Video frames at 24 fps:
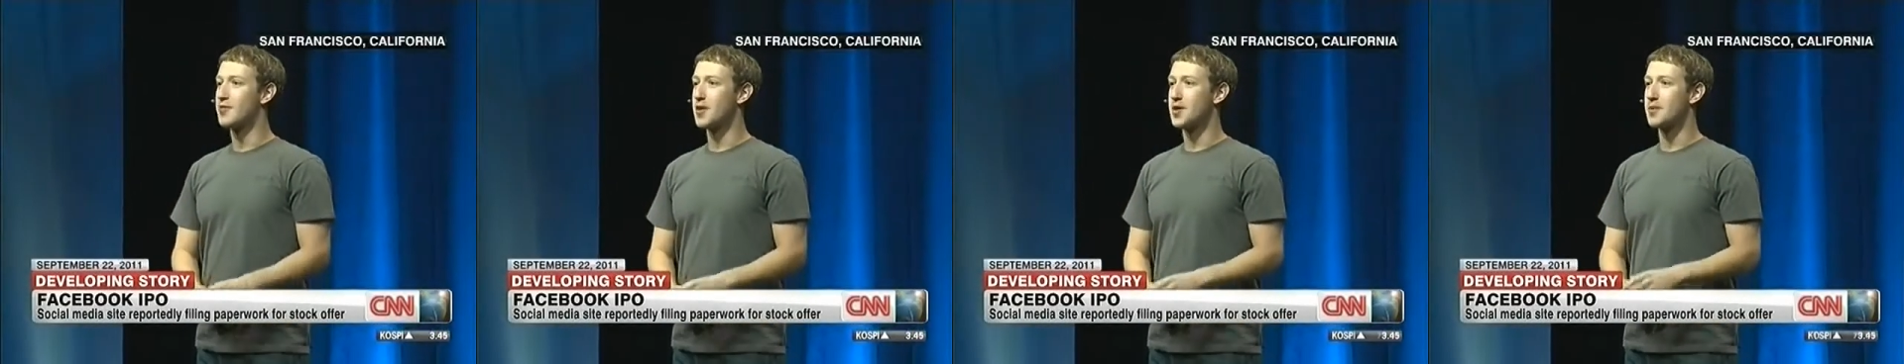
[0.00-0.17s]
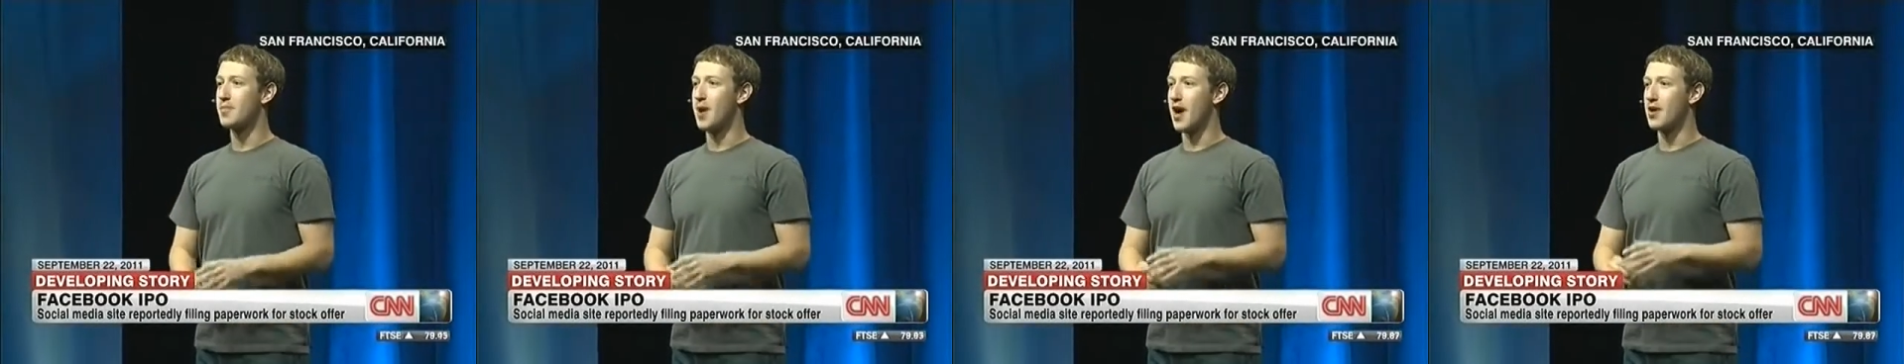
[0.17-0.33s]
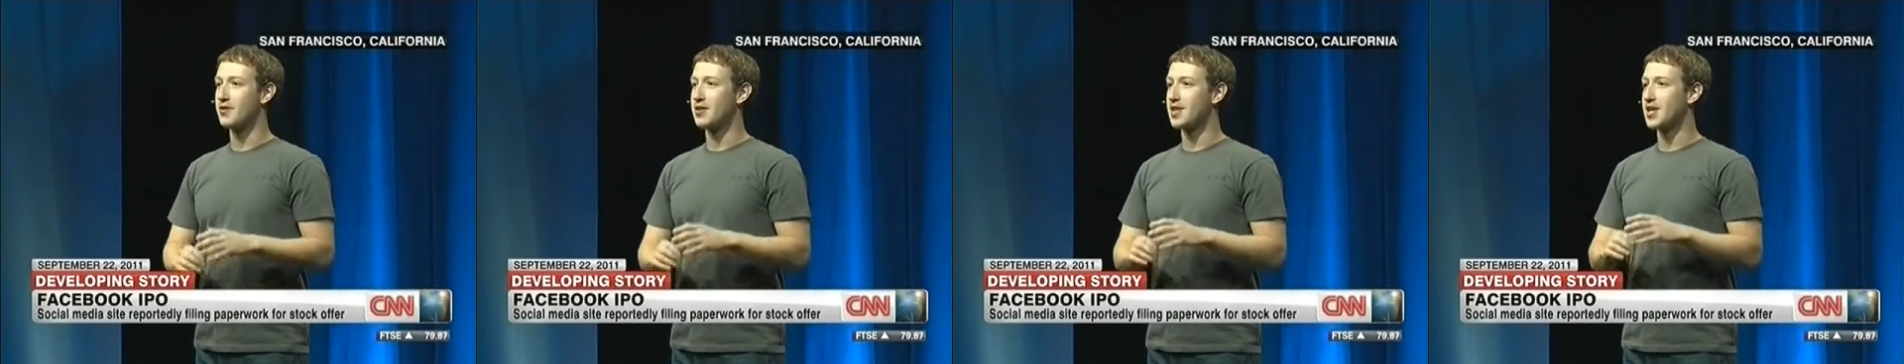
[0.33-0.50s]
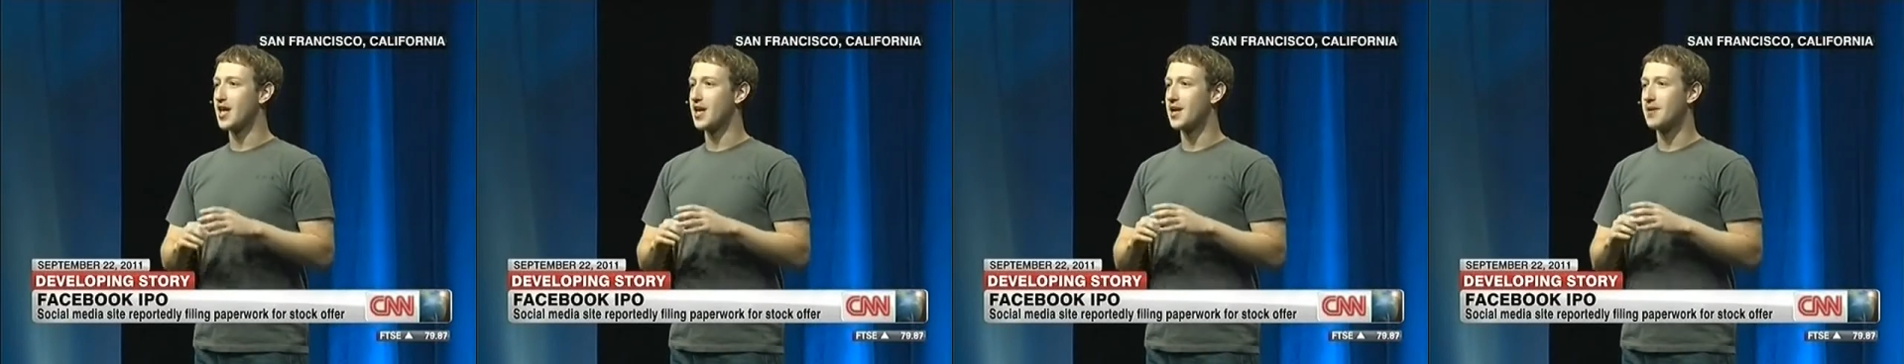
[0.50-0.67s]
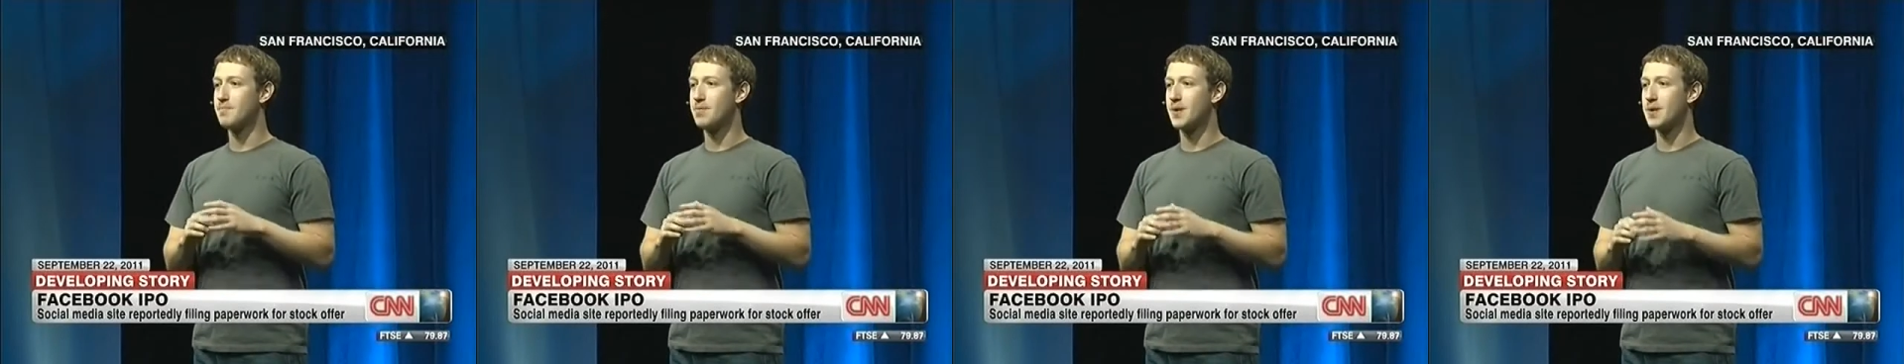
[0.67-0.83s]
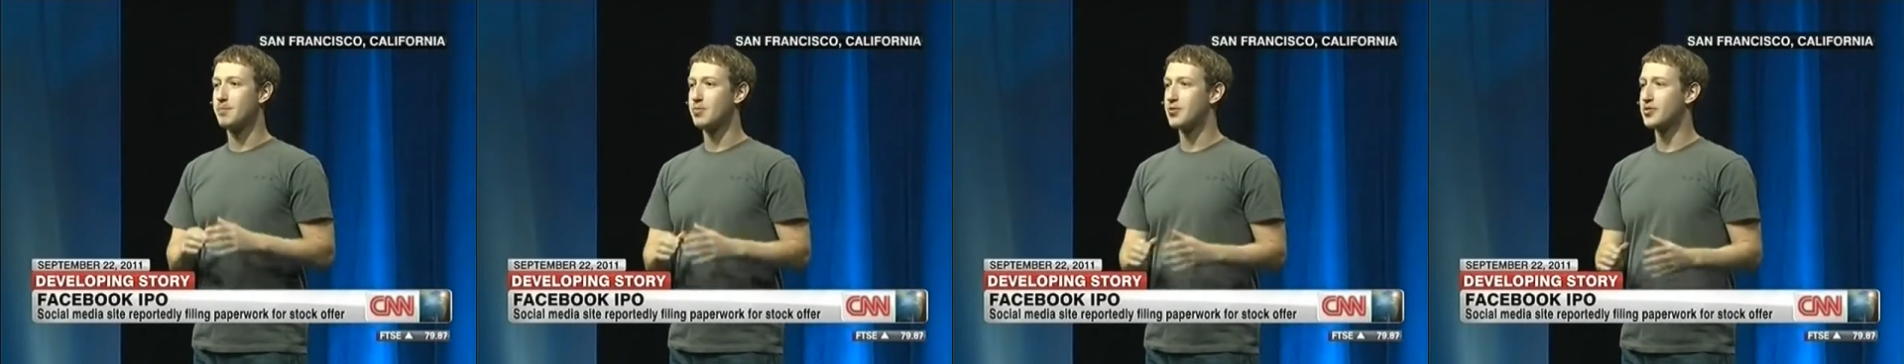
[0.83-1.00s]
Commentators
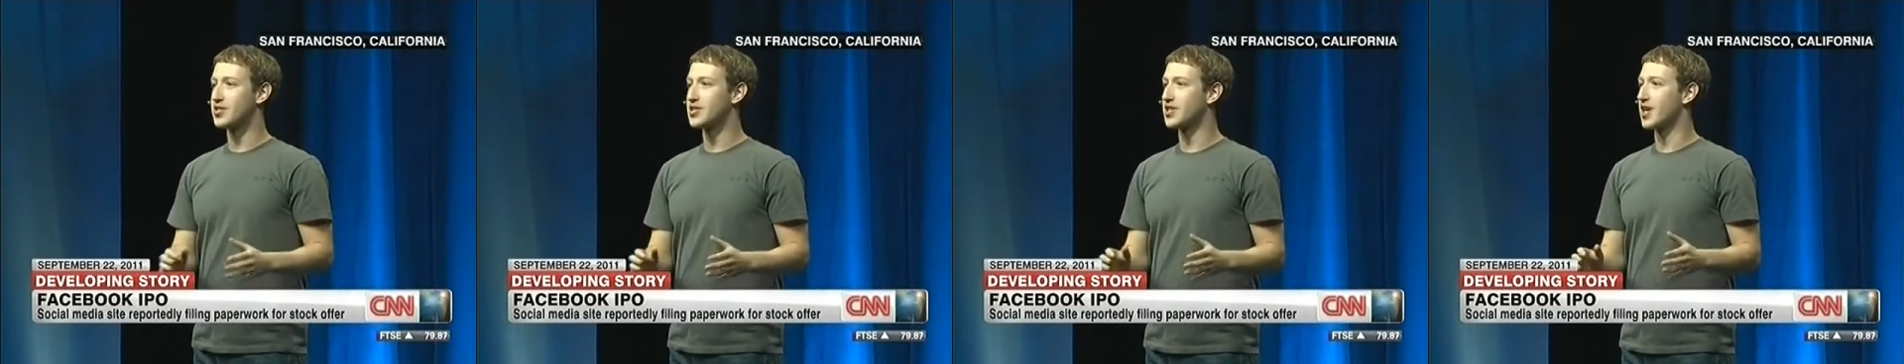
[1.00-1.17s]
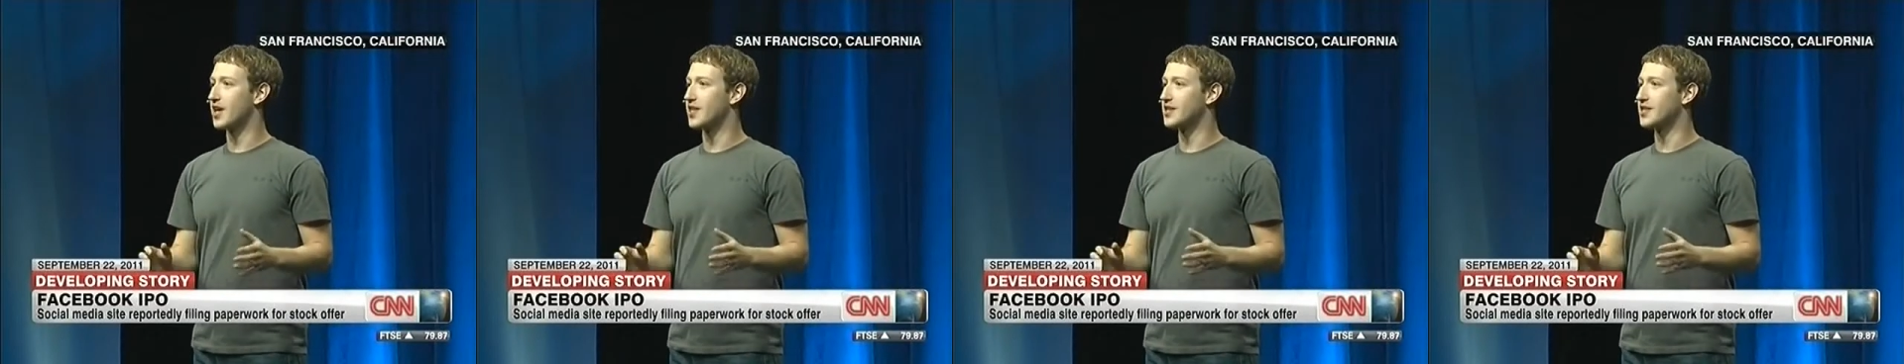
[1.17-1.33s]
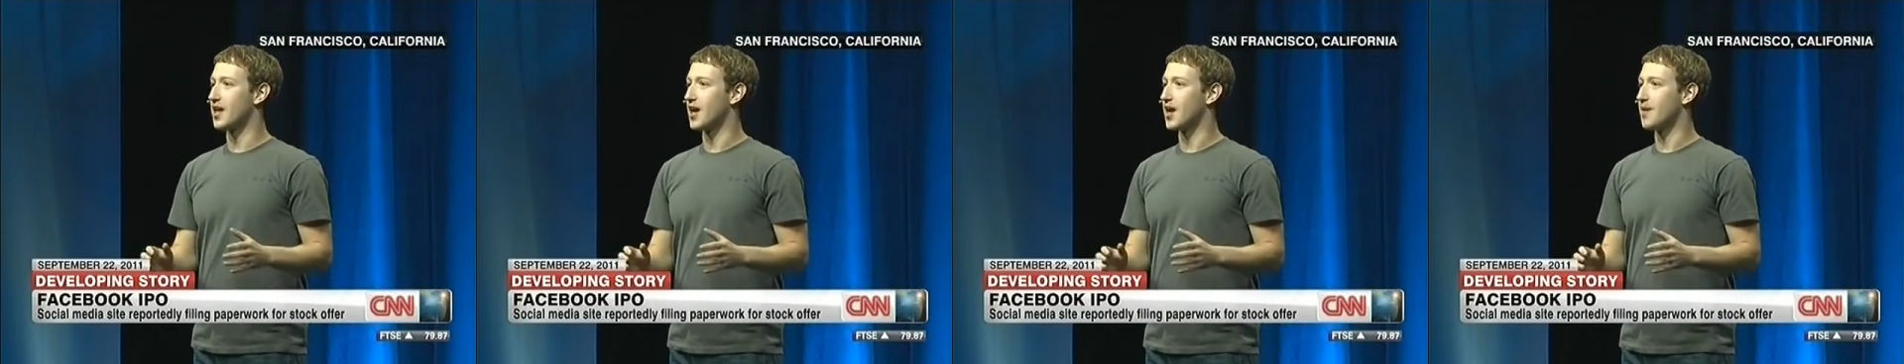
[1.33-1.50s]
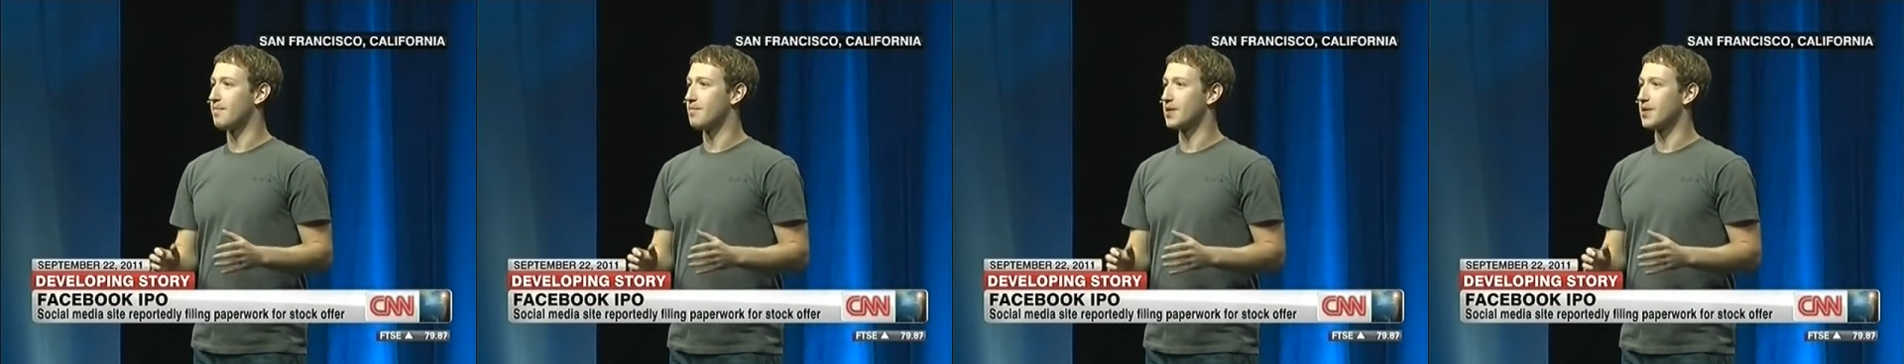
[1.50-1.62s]
say it's looking